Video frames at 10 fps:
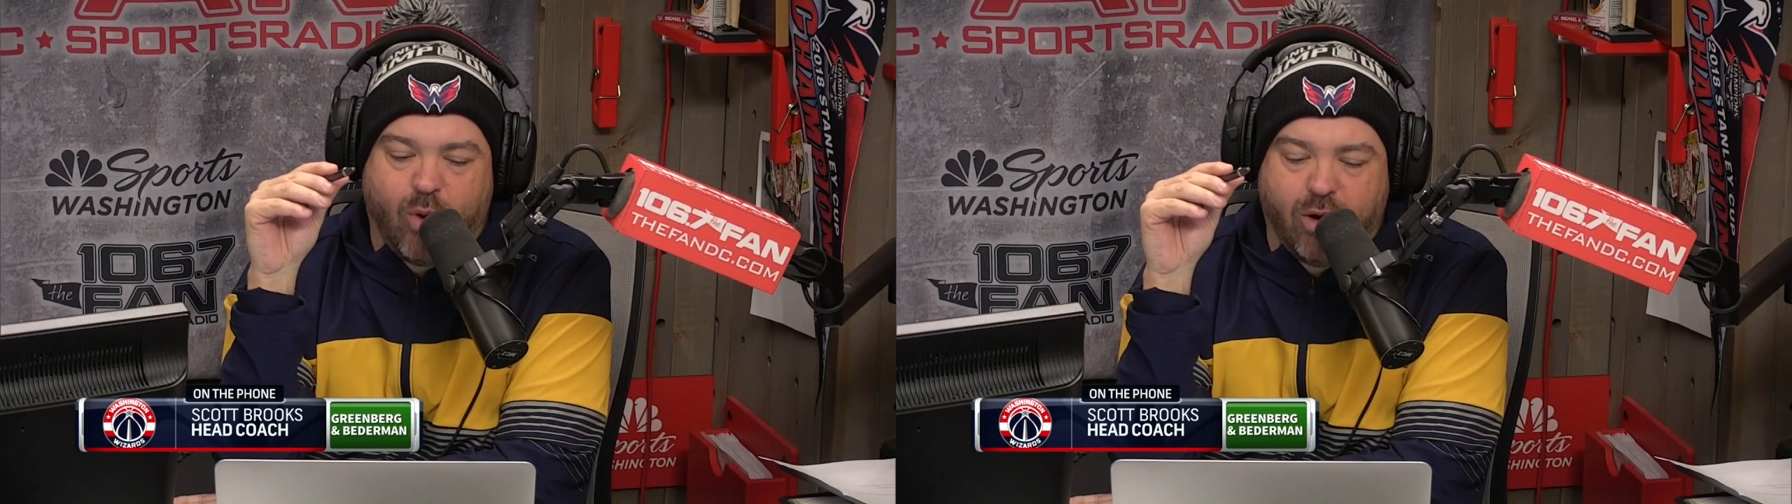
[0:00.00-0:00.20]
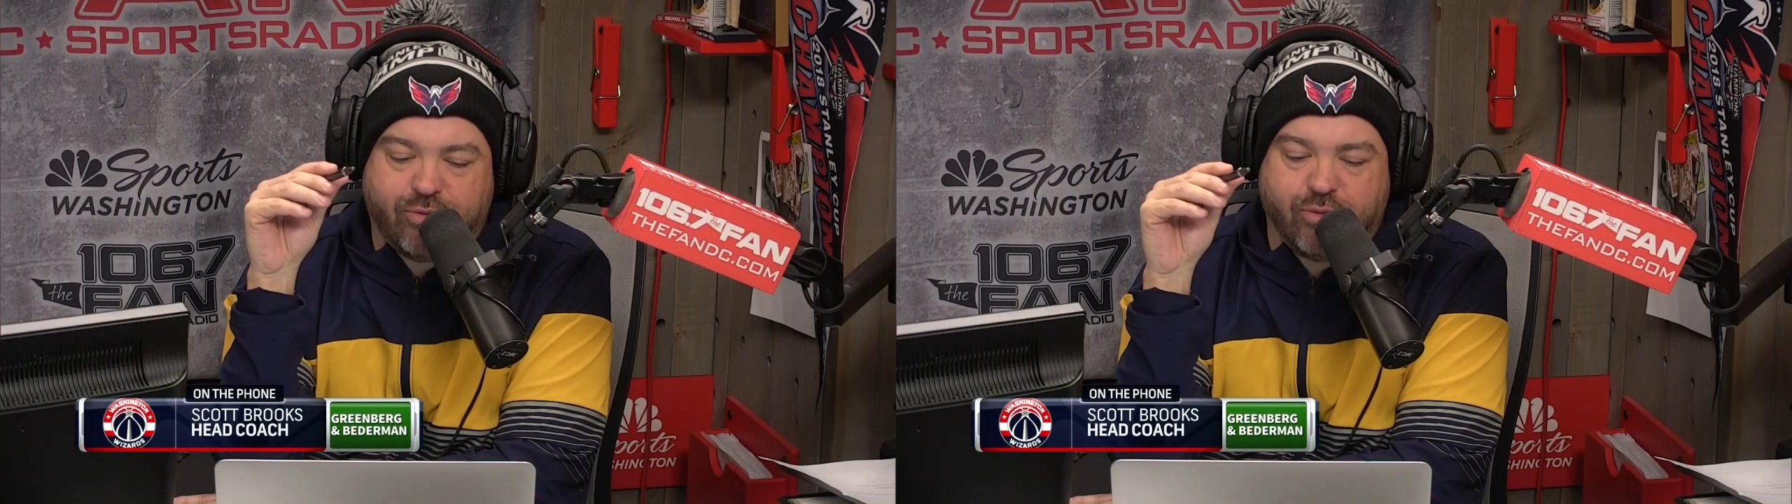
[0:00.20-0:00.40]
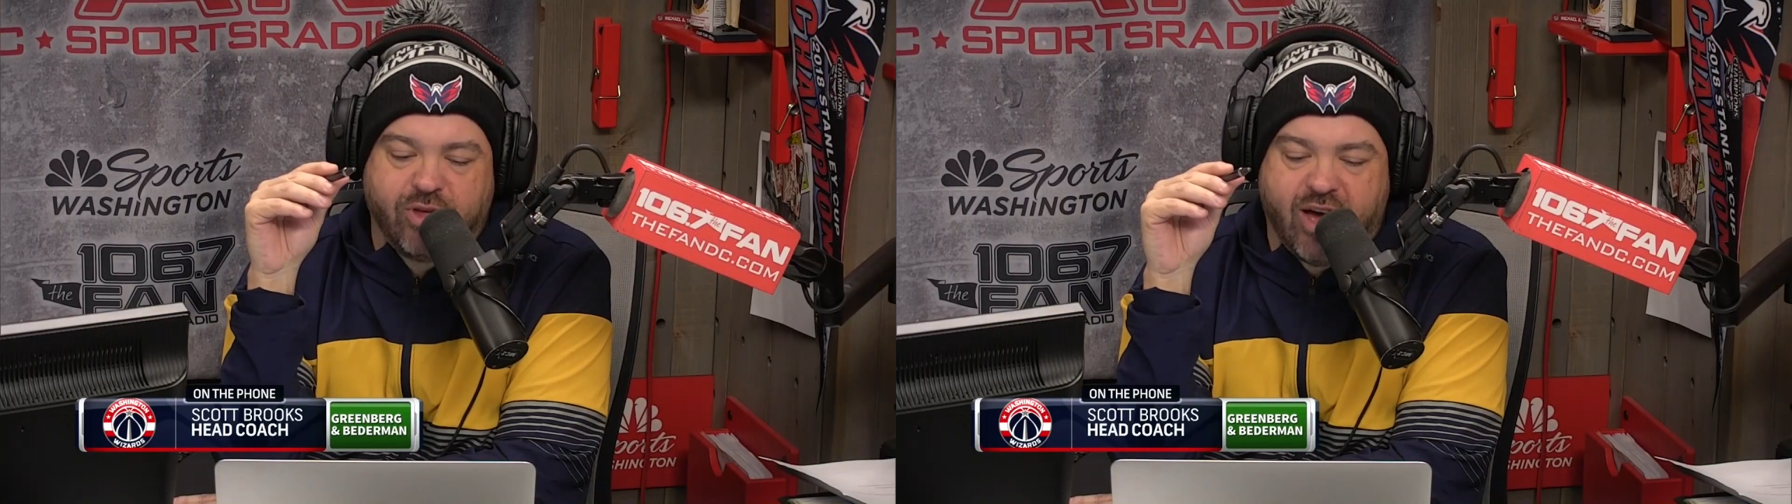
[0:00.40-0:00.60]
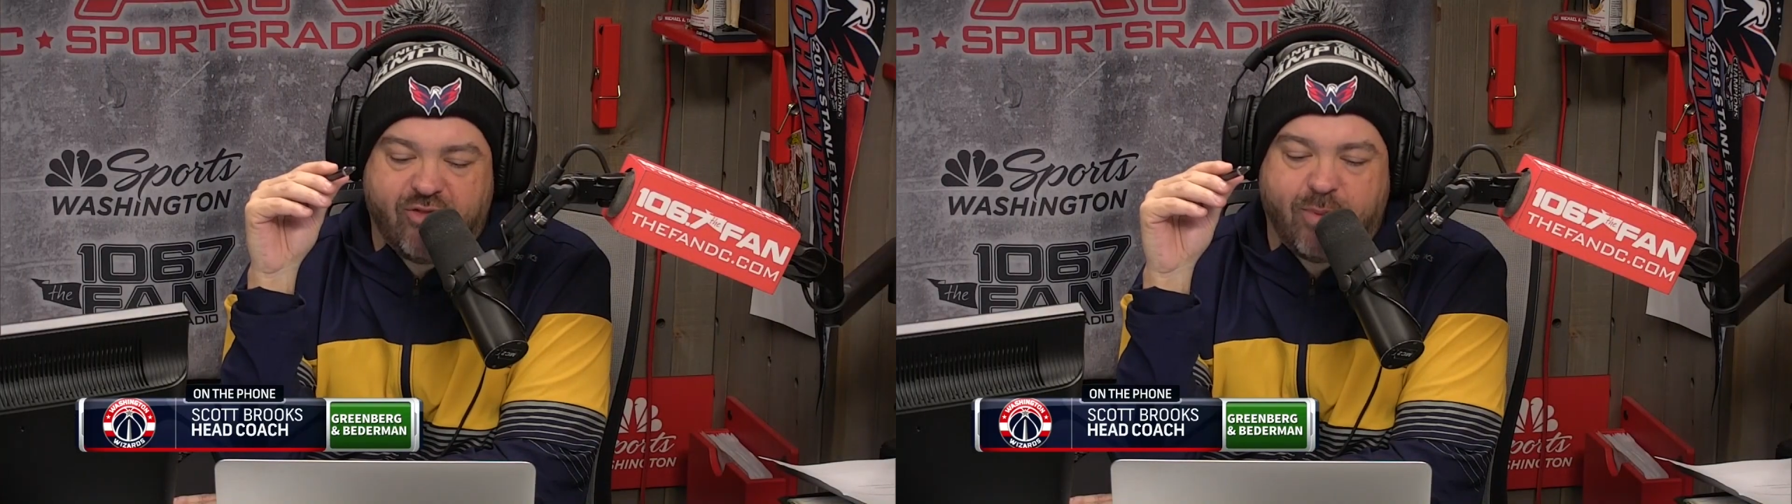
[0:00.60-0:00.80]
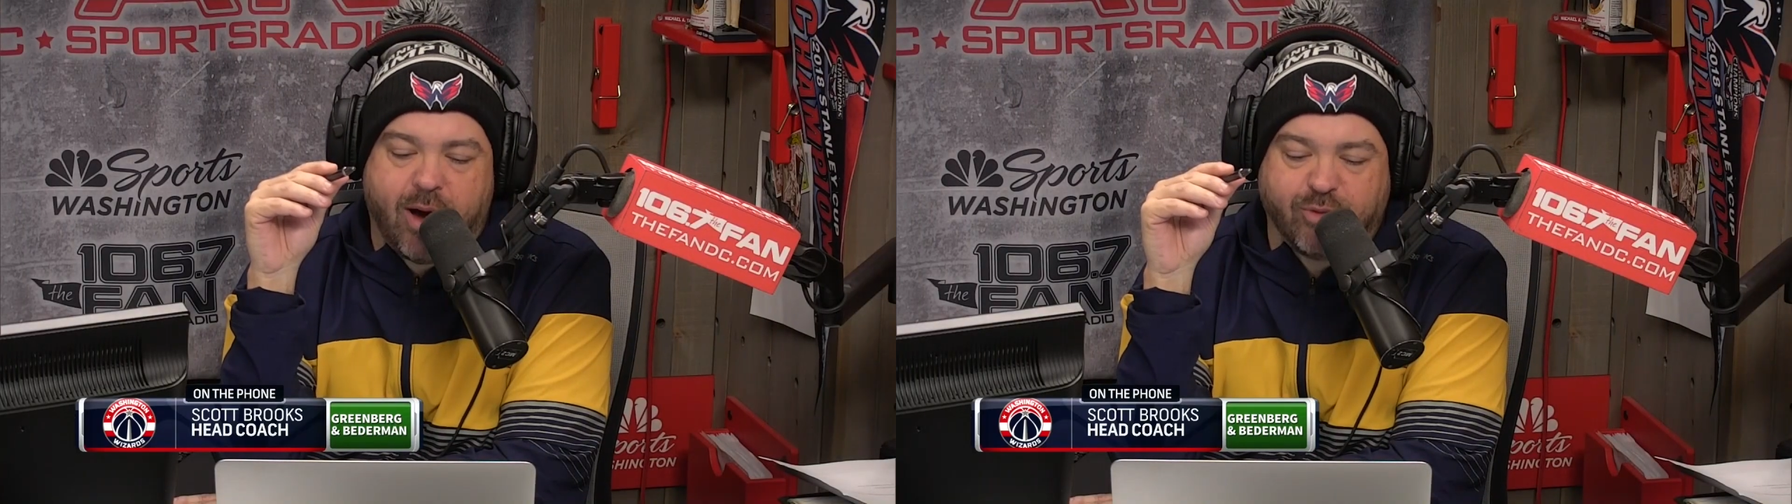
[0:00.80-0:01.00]
Wall threw the
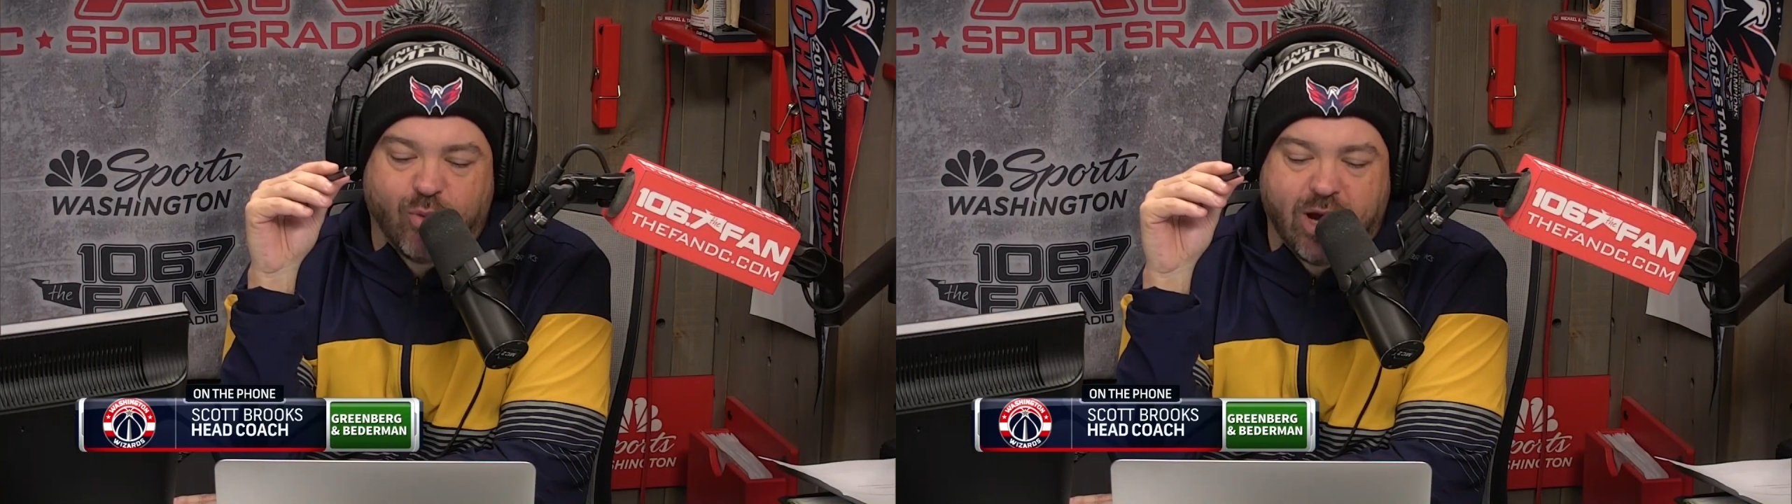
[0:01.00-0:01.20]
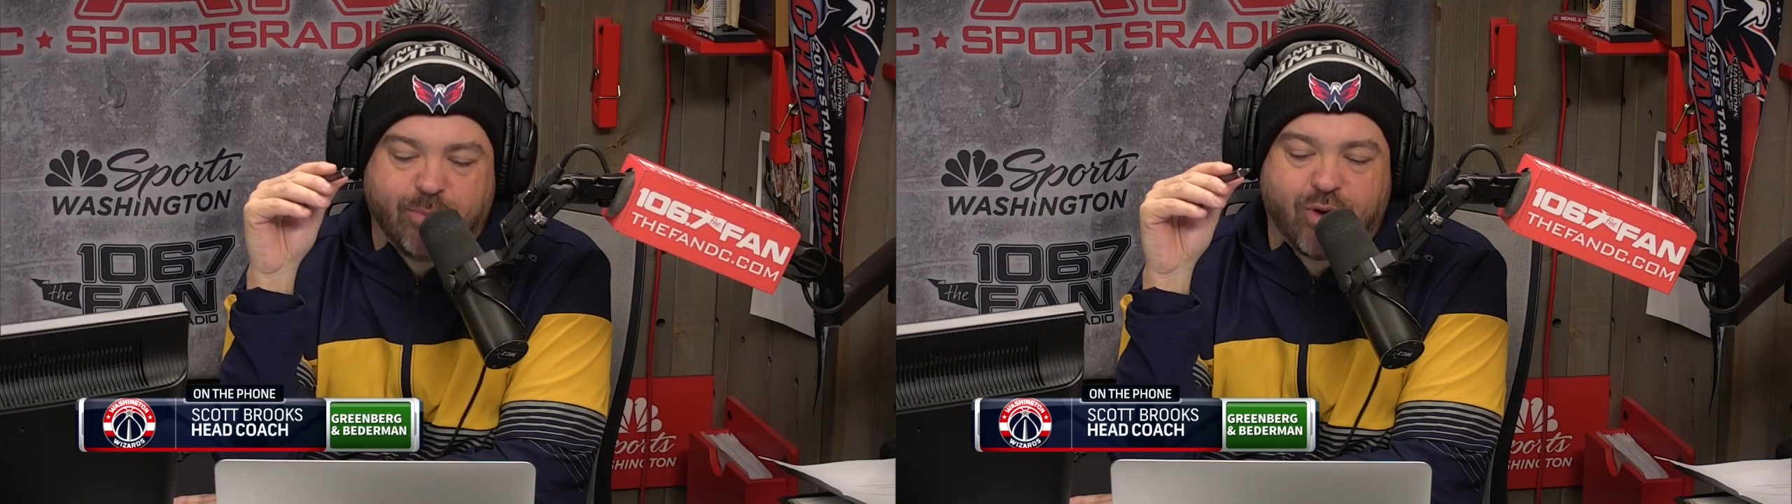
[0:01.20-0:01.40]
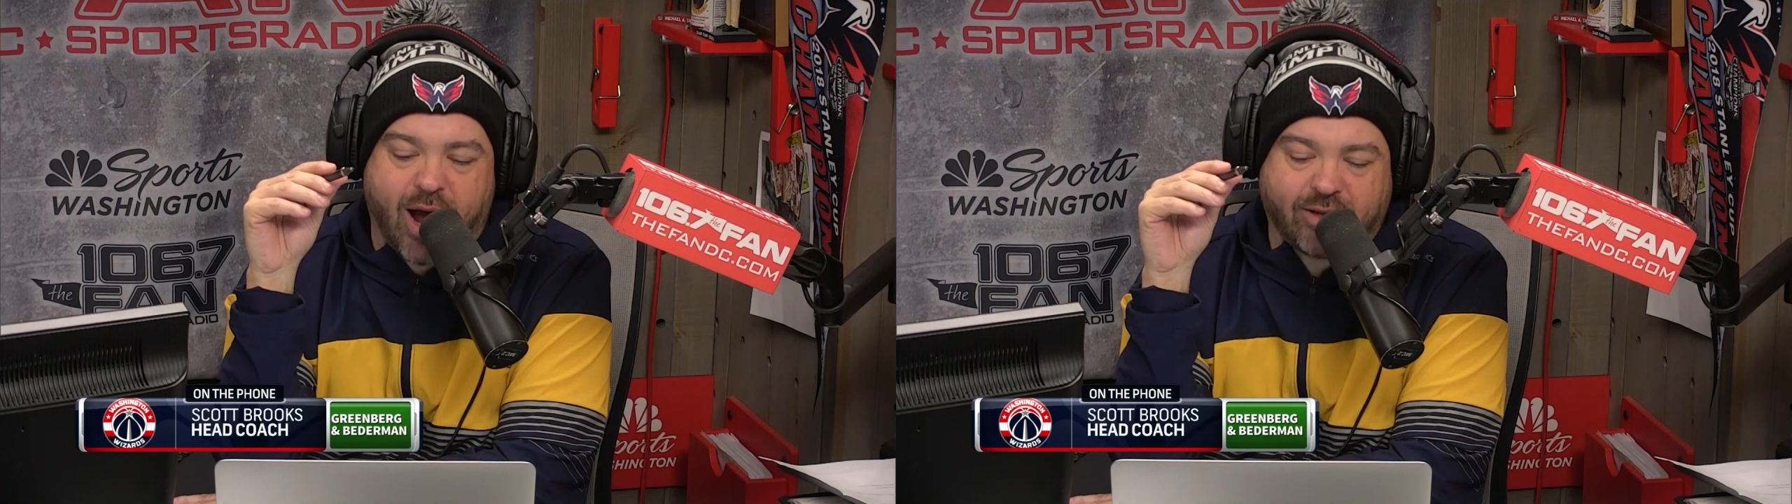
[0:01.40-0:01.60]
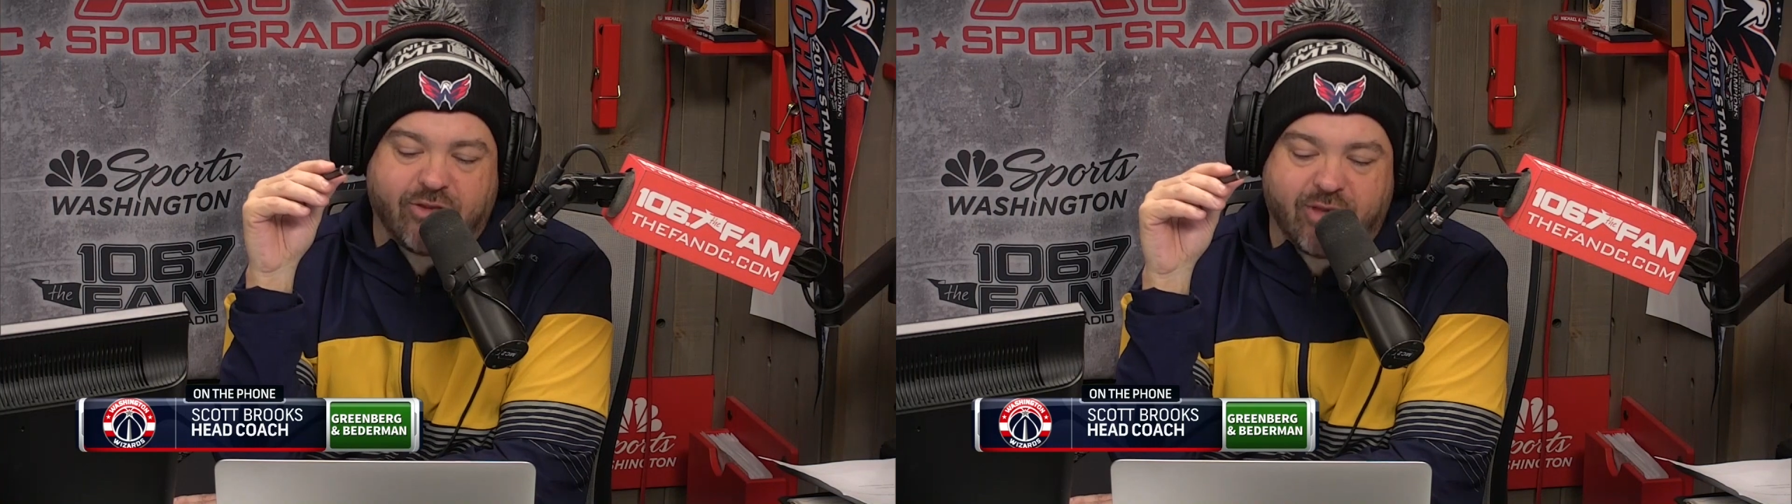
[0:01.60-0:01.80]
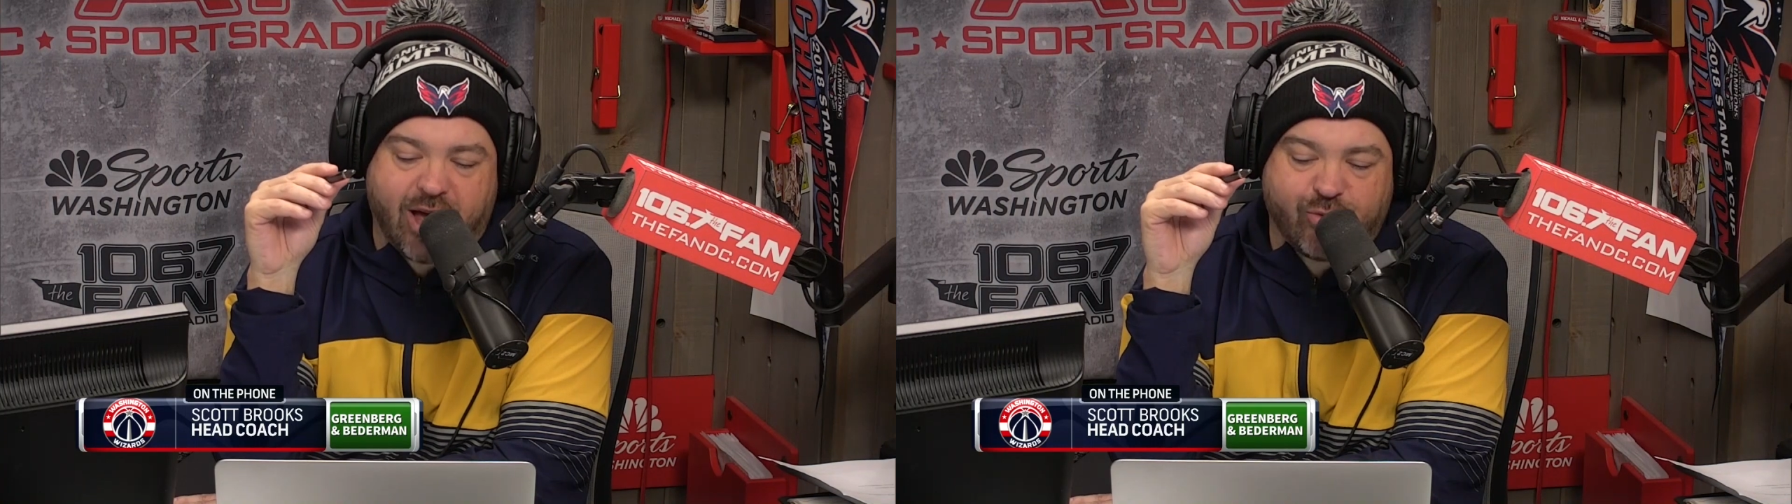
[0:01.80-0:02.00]
F-bomb your way at
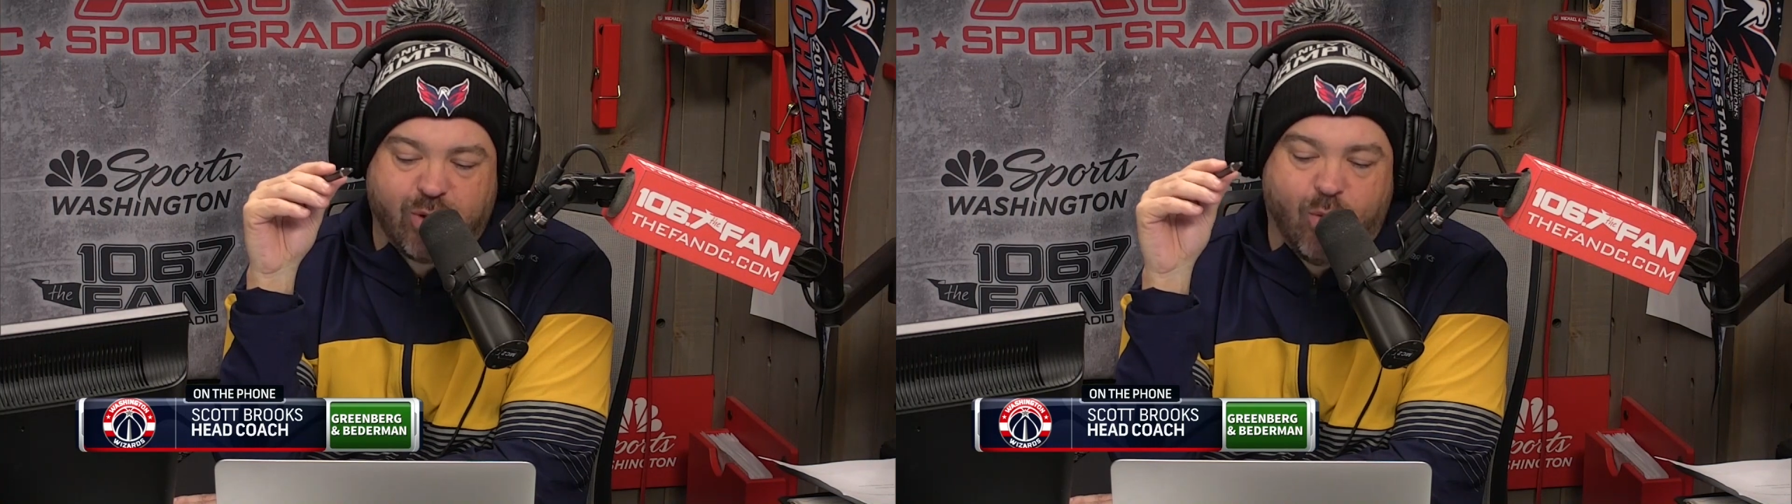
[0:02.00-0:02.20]
practice last week?